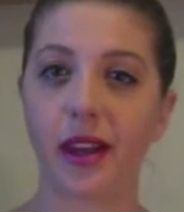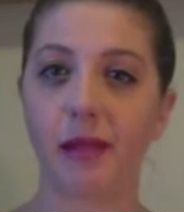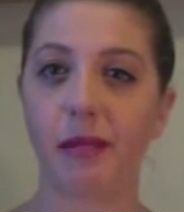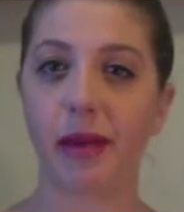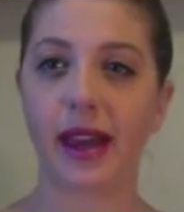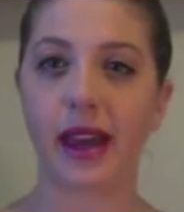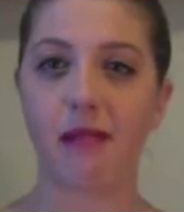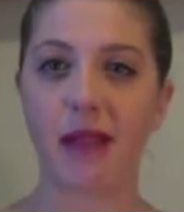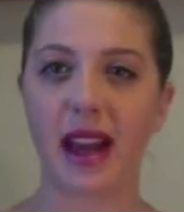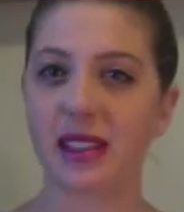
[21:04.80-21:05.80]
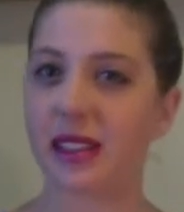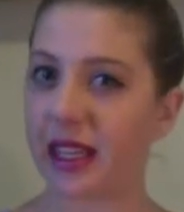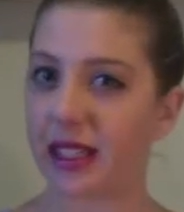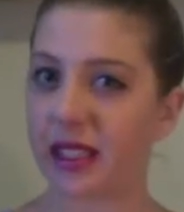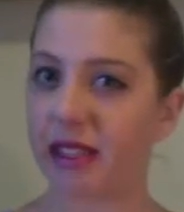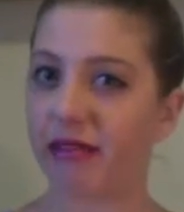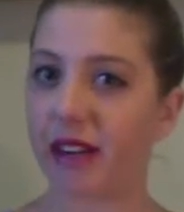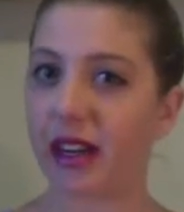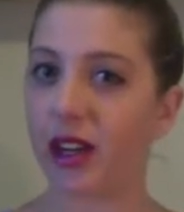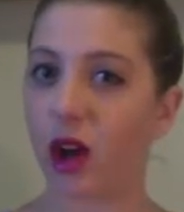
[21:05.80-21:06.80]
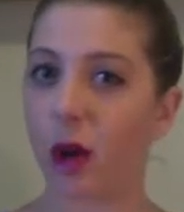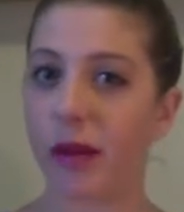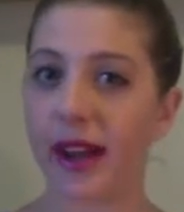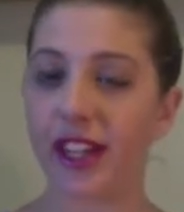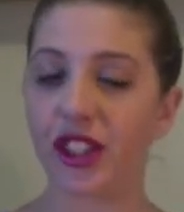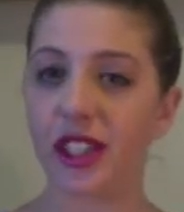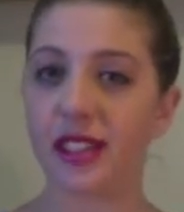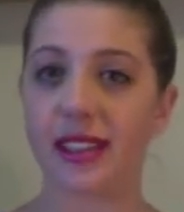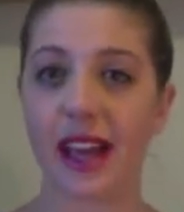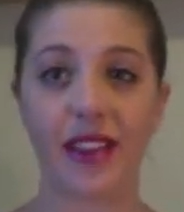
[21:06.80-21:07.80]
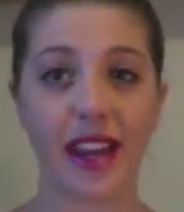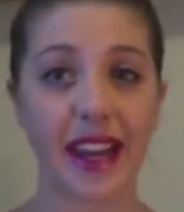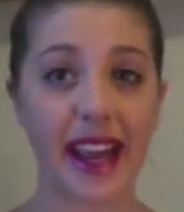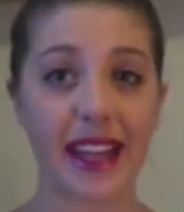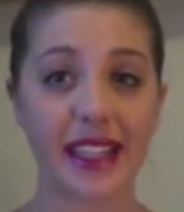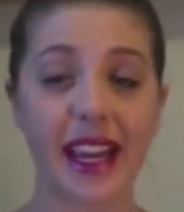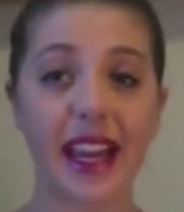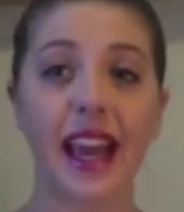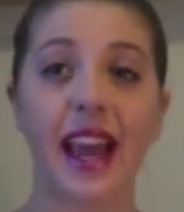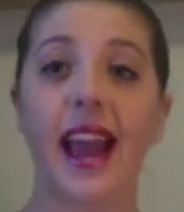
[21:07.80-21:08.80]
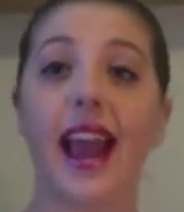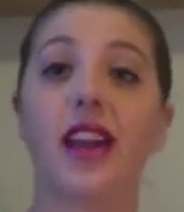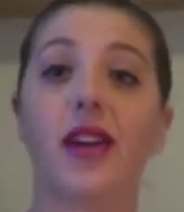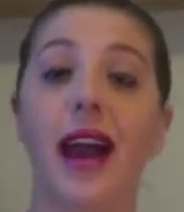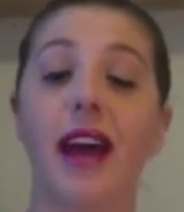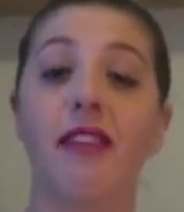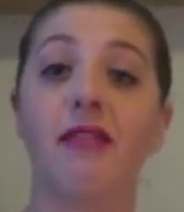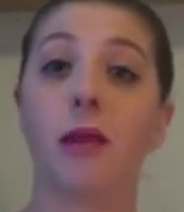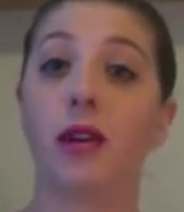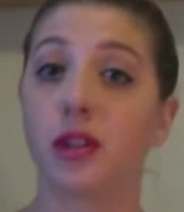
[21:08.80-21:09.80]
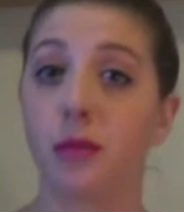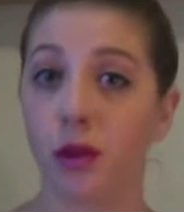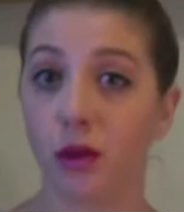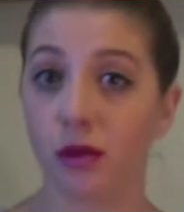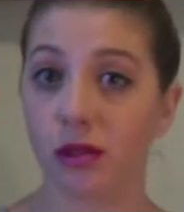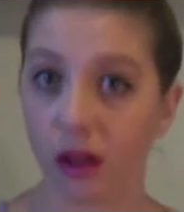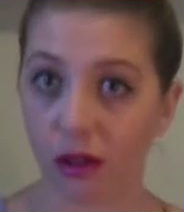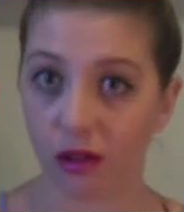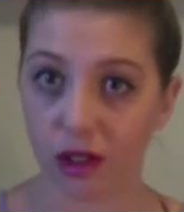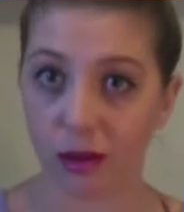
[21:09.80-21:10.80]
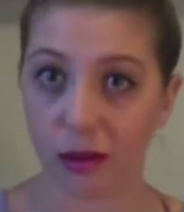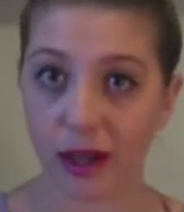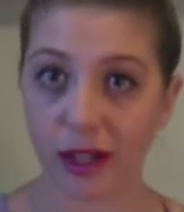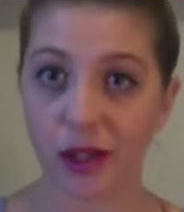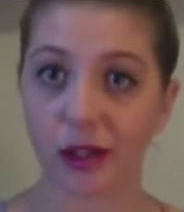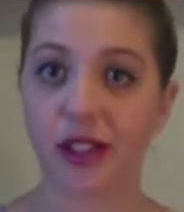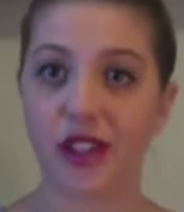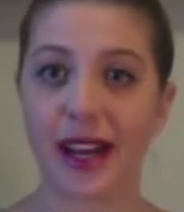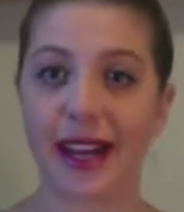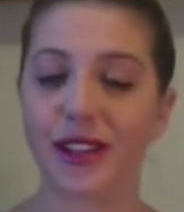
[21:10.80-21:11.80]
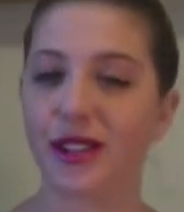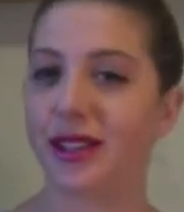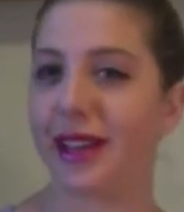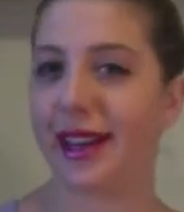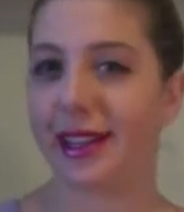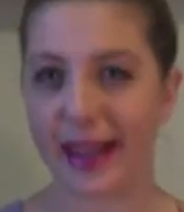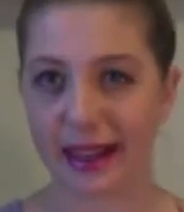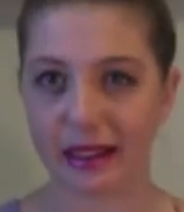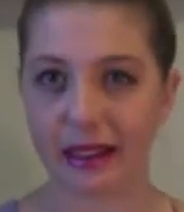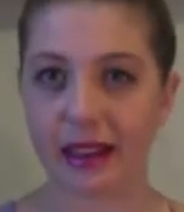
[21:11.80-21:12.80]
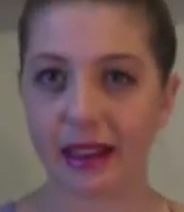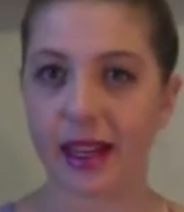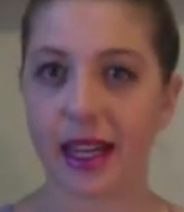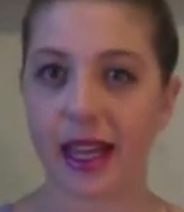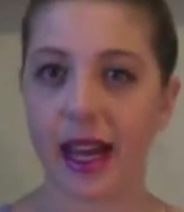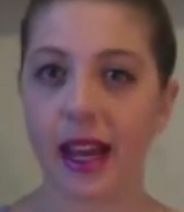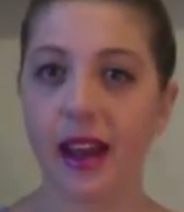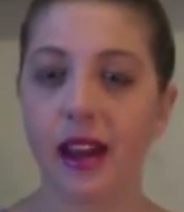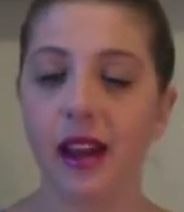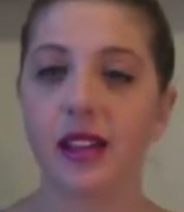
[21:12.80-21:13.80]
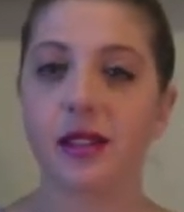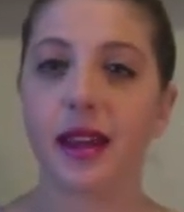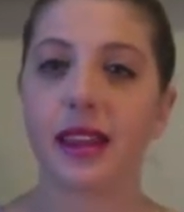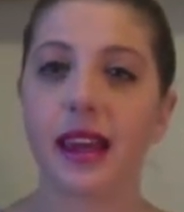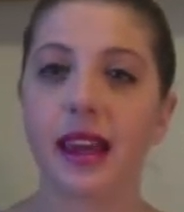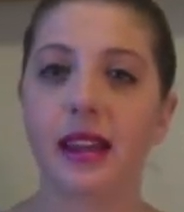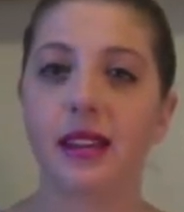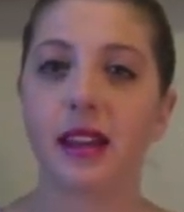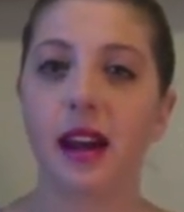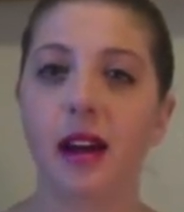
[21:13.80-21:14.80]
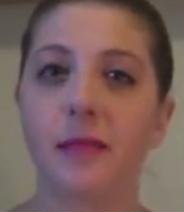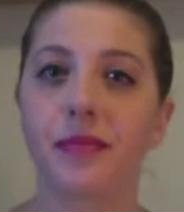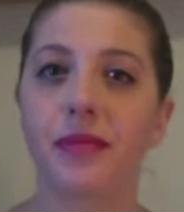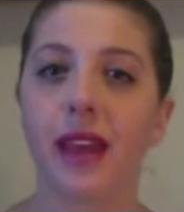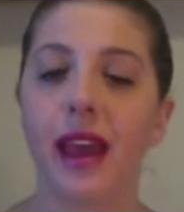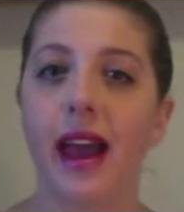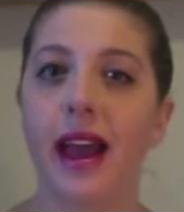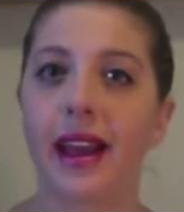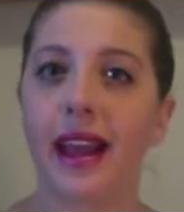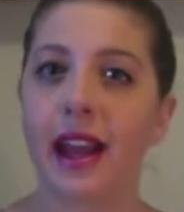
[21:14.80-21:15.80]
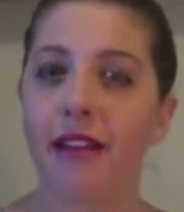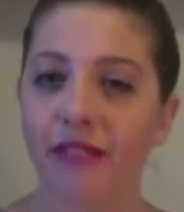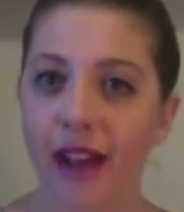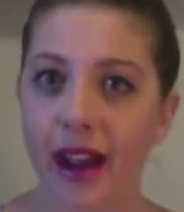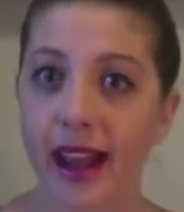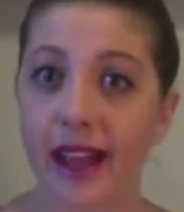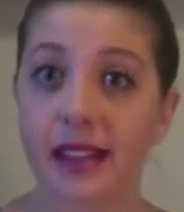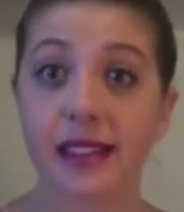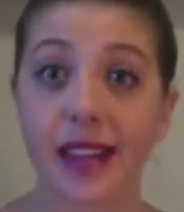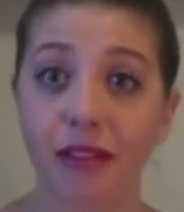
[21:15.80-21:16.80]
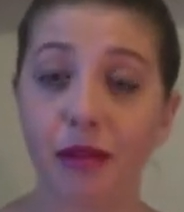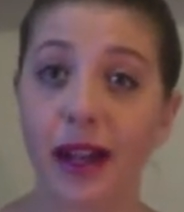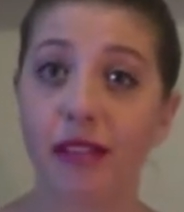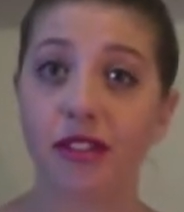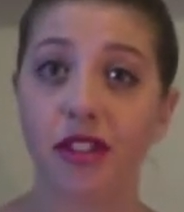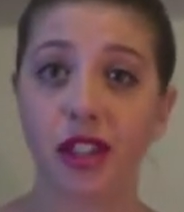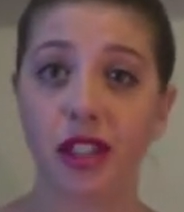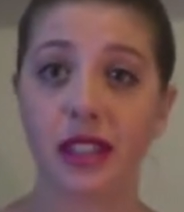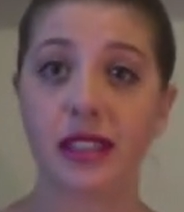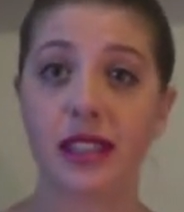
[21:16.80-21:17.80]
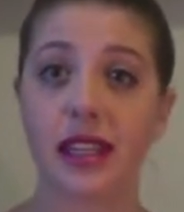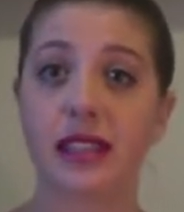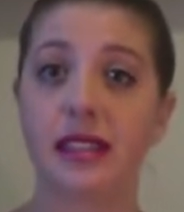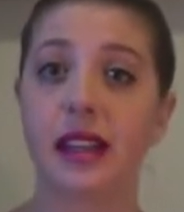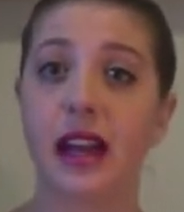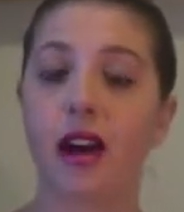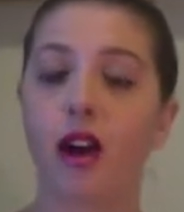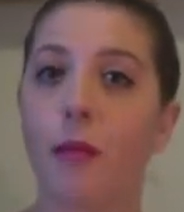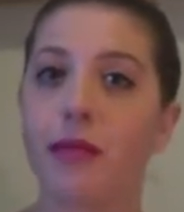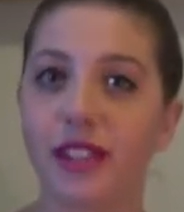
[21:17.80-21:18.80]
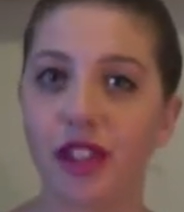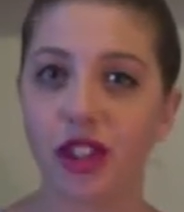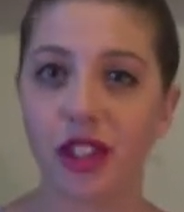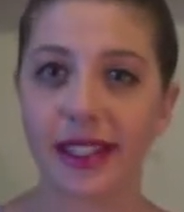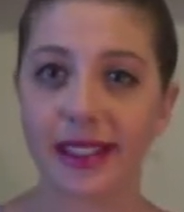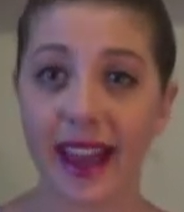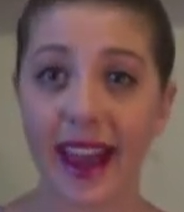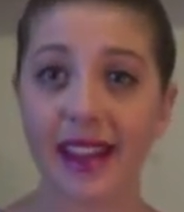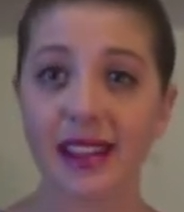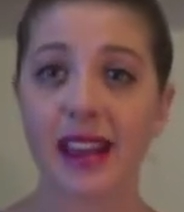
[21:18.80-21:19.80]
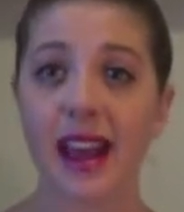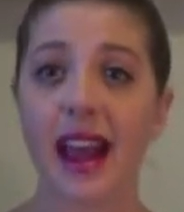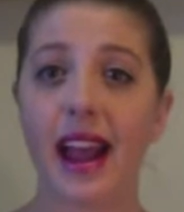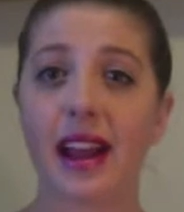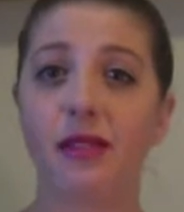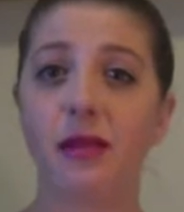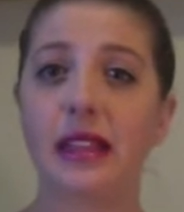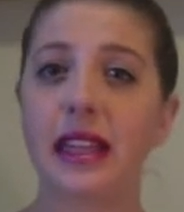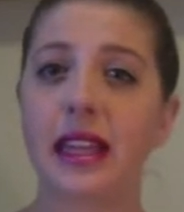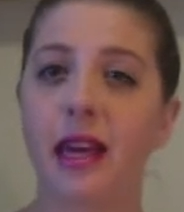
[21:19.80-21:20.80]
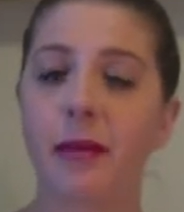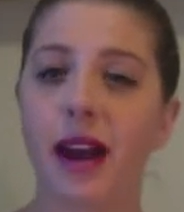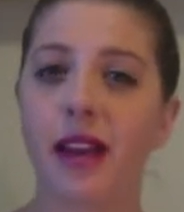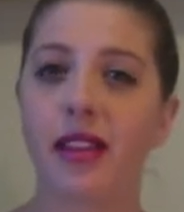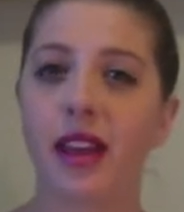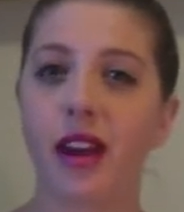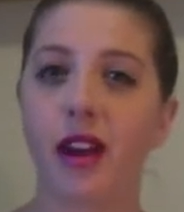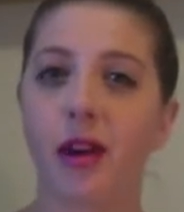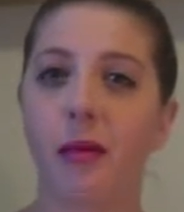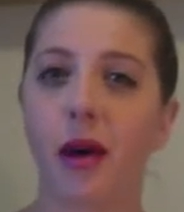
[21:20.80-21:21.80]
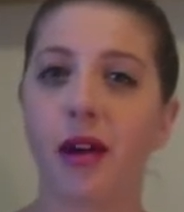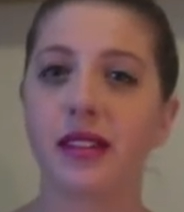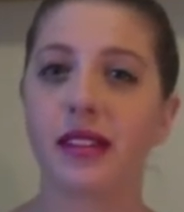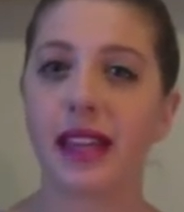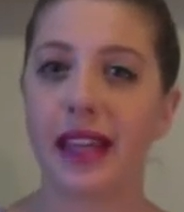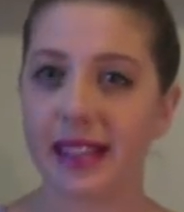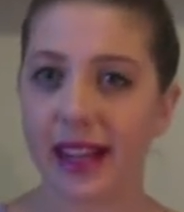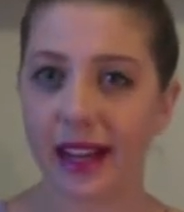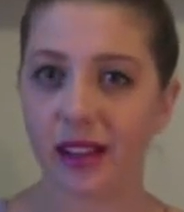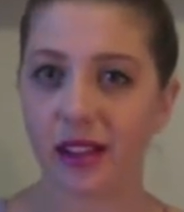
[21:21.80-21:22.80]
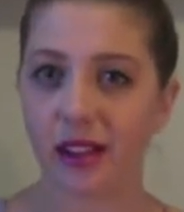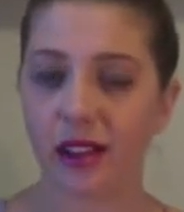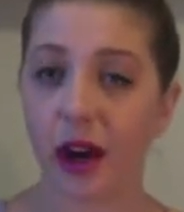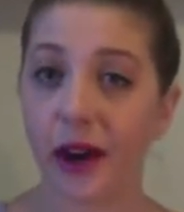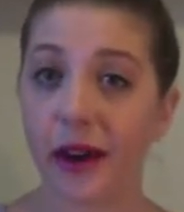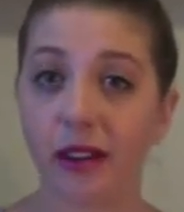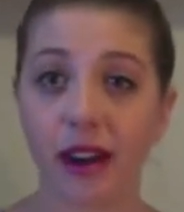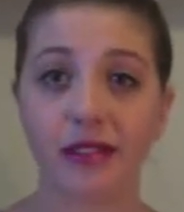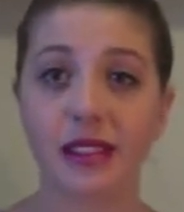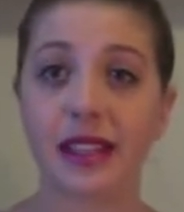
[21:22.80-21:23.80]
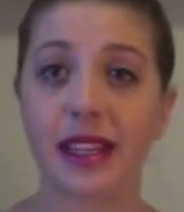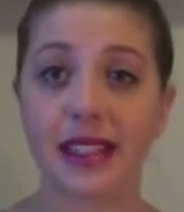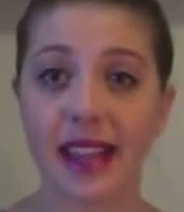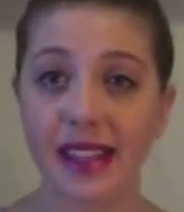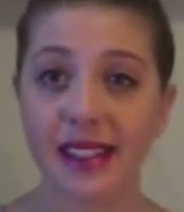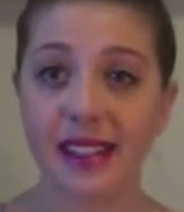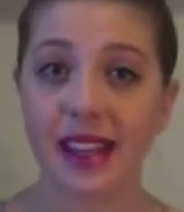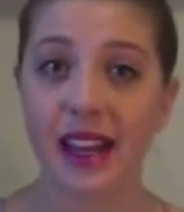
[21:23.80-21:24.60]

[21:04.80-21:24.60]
can pick about 6 different combinations and then an ending, and you have multiple songs to put it to change the intent and things like that. So I think it's again a fun and safe way for students to consider composition in dance and really think about the composer's intent, so the choreographer's intent